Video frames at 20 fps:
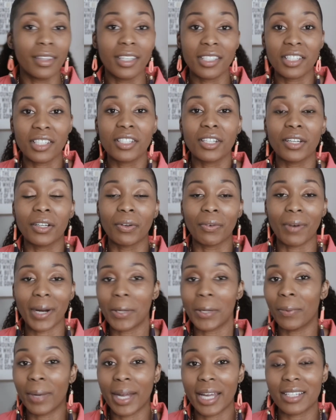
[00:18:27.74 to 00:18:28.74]
This is a
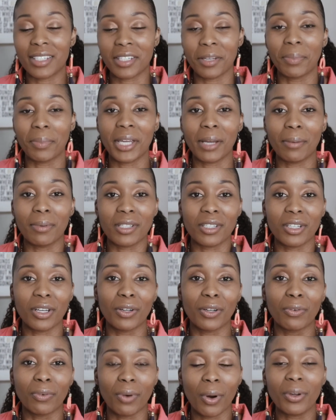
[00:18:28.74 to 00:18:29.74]
great way to be able to
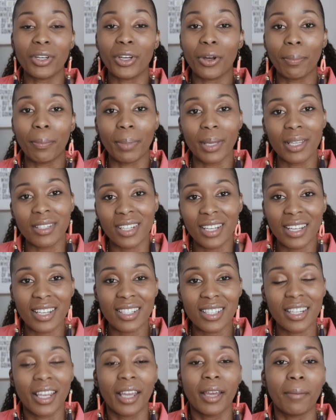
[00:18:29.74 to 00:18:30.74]
grow your
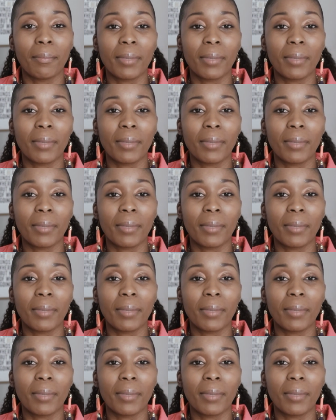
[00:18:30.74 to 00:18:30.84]
business